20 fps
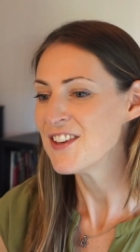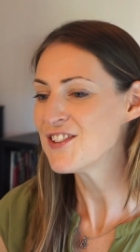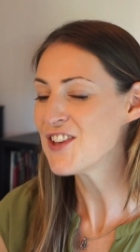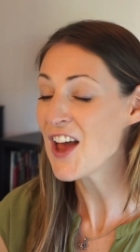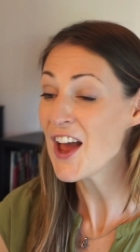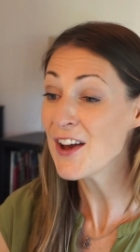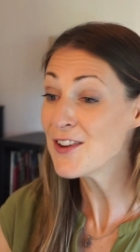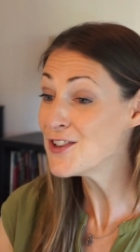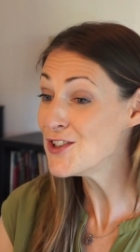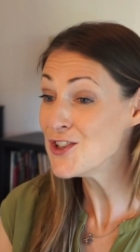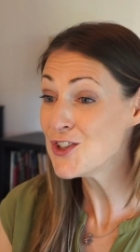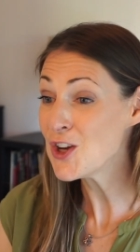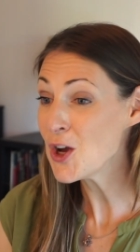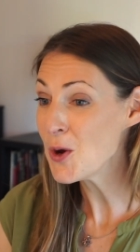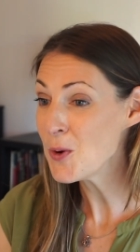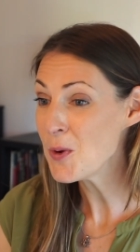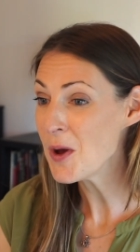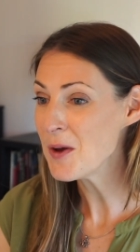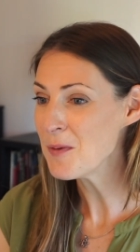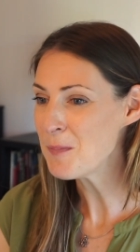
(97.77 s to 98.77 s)
So how did you
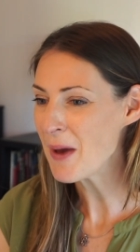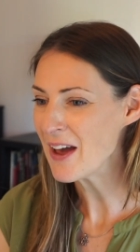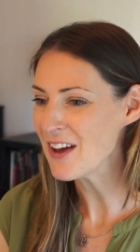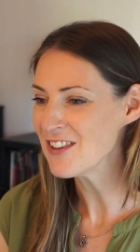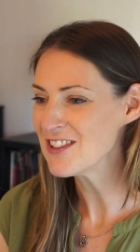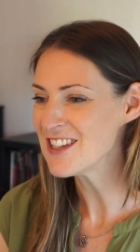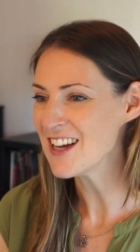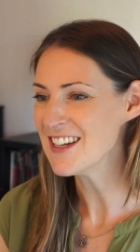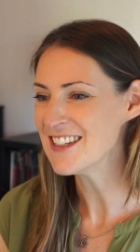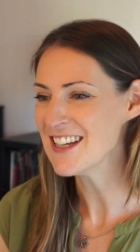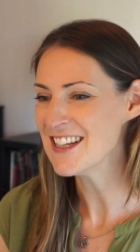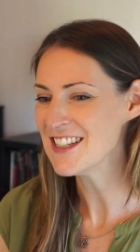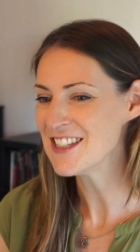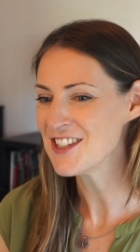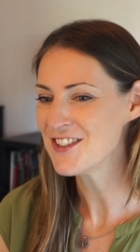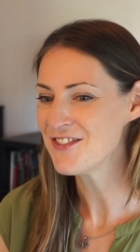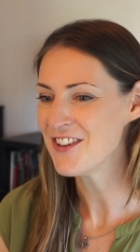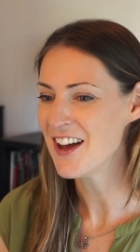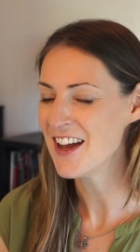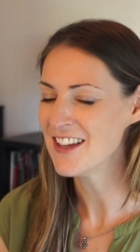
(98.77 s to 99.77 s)
go about
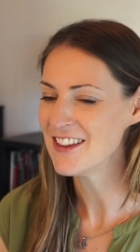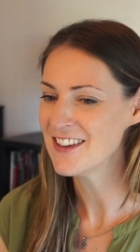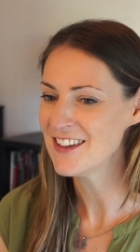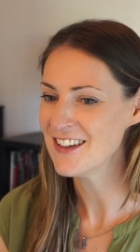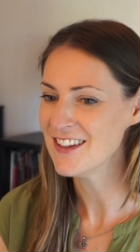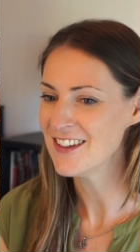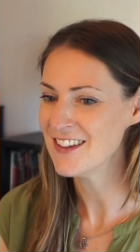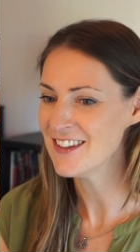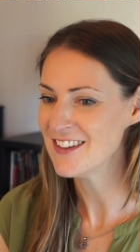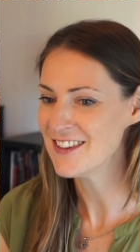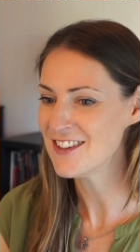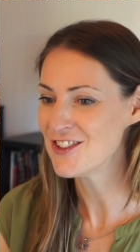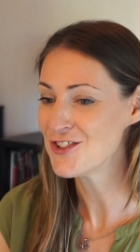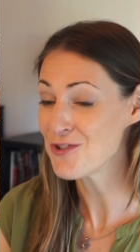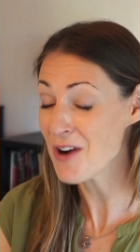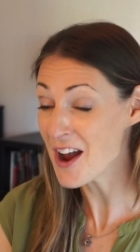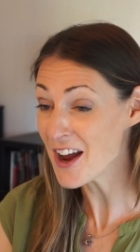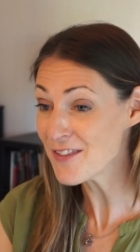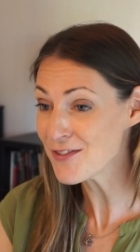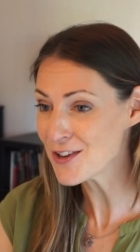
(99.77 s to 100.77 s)
identifying the, the
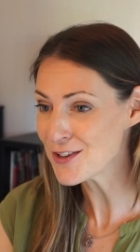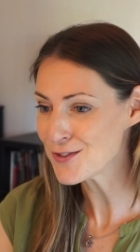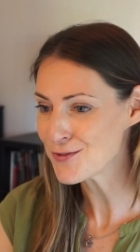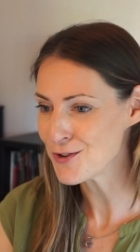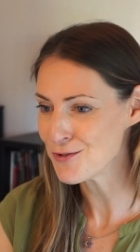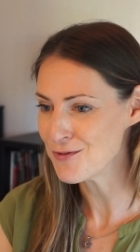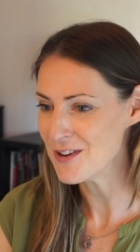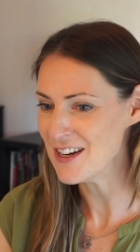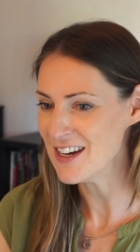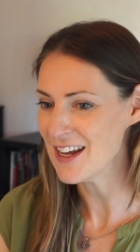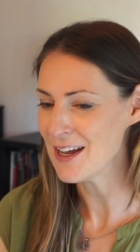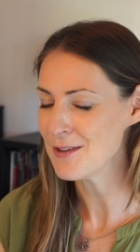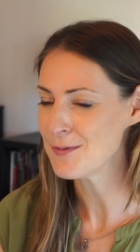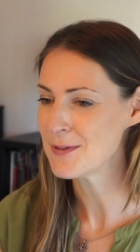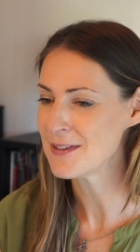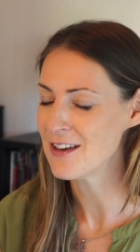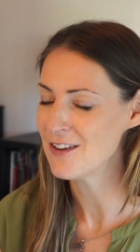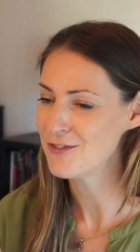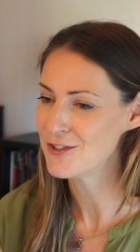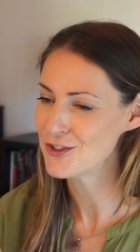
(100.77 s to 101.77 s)
drivers for
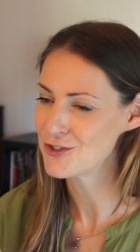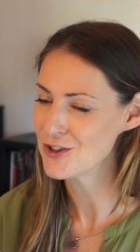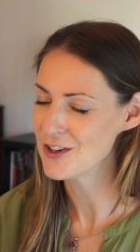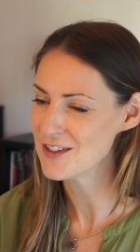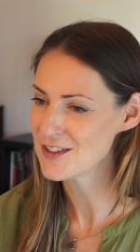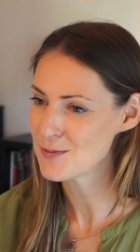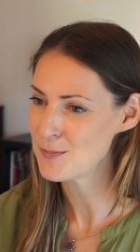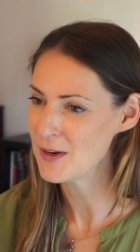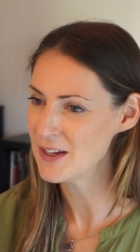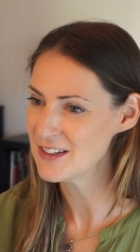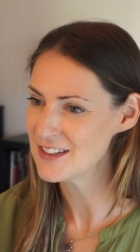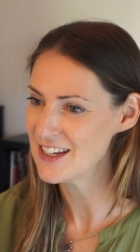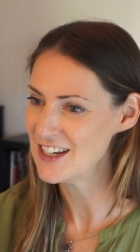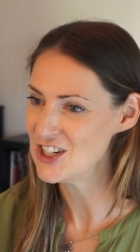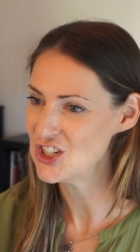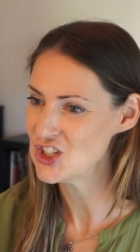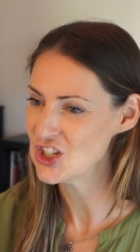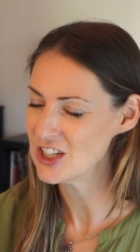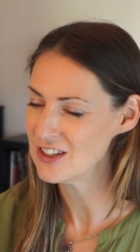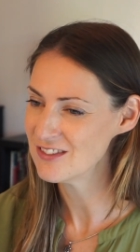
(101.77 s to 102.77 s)
relapse after
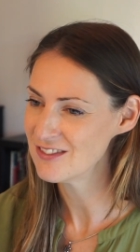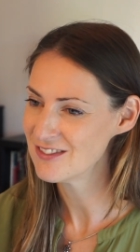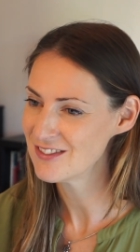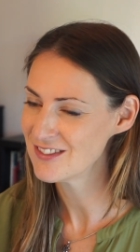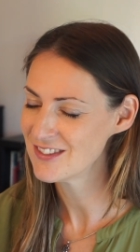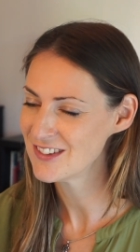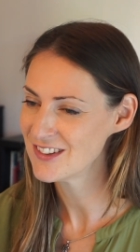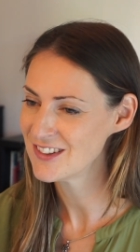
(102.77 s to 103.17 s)
transplantation?